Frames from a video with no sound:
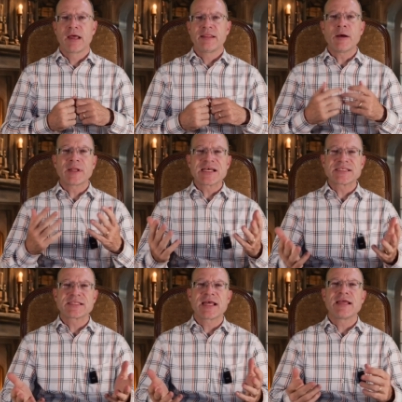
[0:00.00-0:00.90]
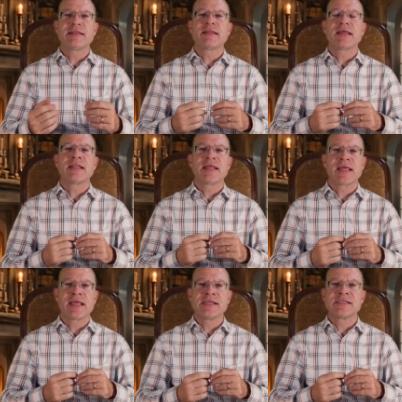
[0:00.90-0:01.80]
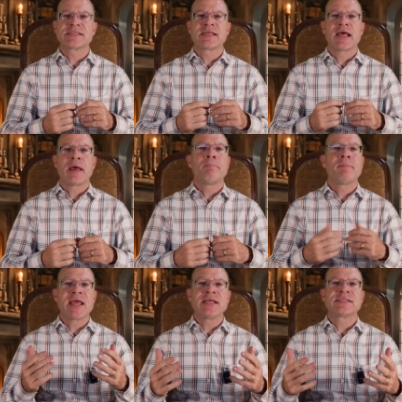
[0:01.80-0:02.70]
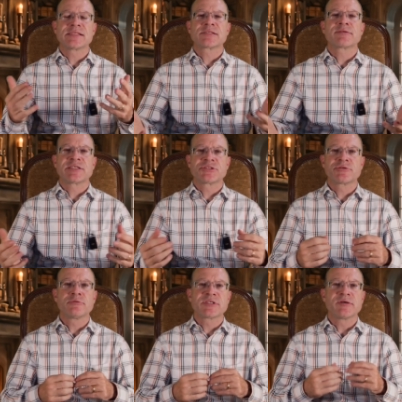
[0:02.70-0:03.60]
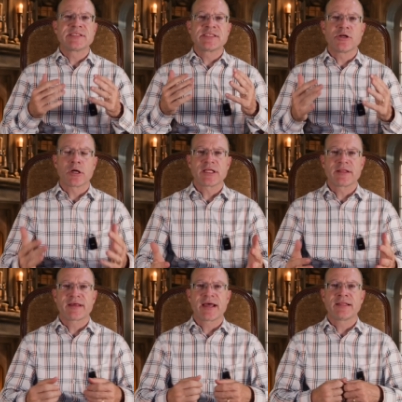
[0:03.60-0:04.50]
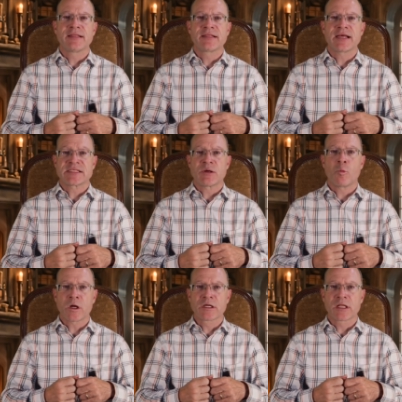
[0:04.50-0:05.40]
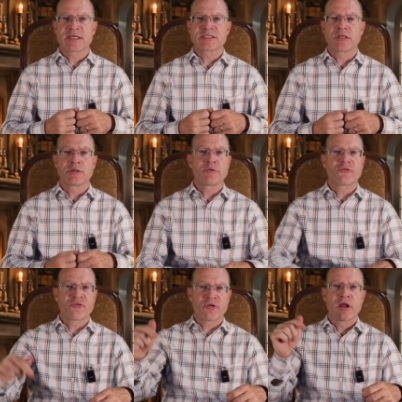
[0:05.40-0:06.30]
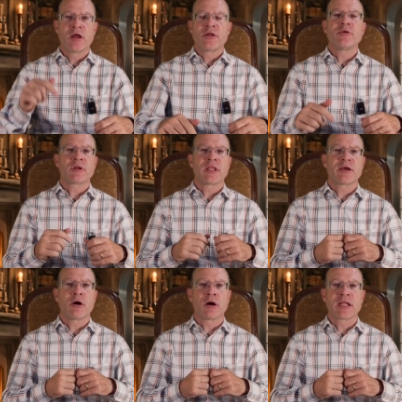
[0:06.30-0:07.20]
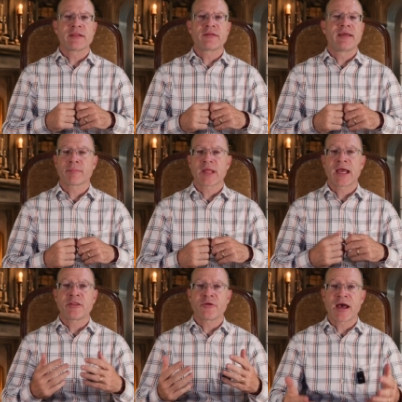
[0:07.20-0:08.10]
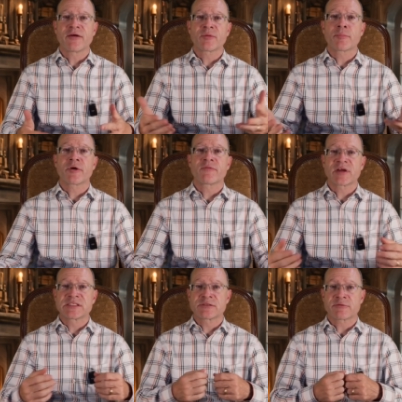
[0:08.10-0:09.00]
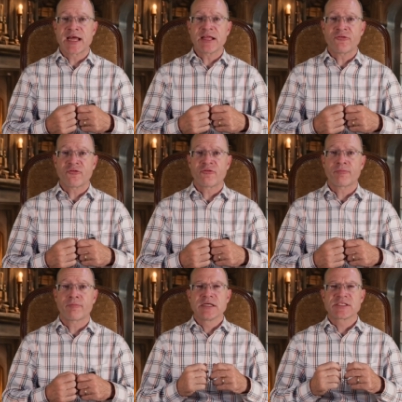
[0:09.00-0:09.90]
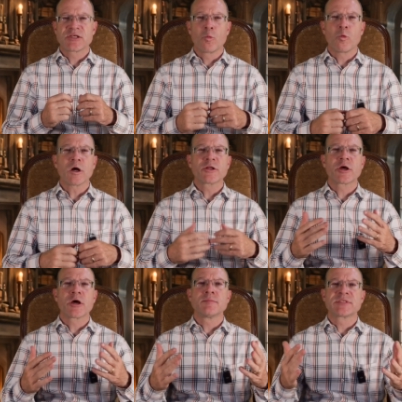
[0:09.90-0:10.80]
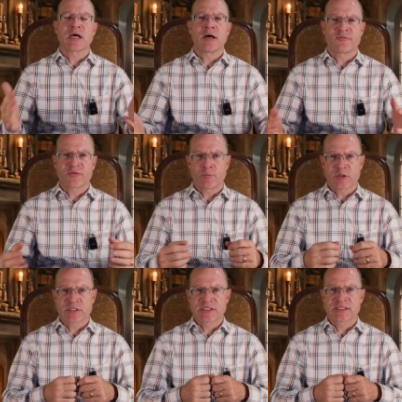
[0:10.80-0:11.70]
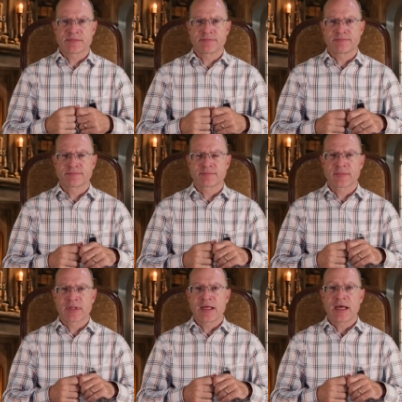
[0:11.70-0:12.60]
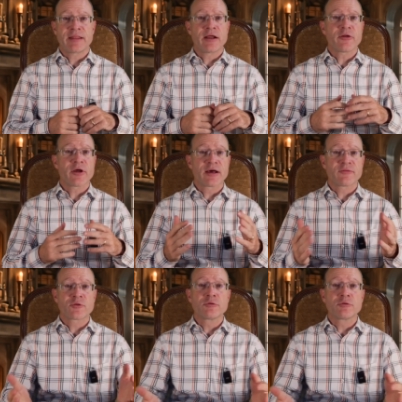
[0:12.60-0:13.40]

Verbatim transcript: Now, but as stated, it is a base stretch tool, so it's not intended as a one-click solution. You click on it and you have the perfect stretch. So what comes afterwards? And there you have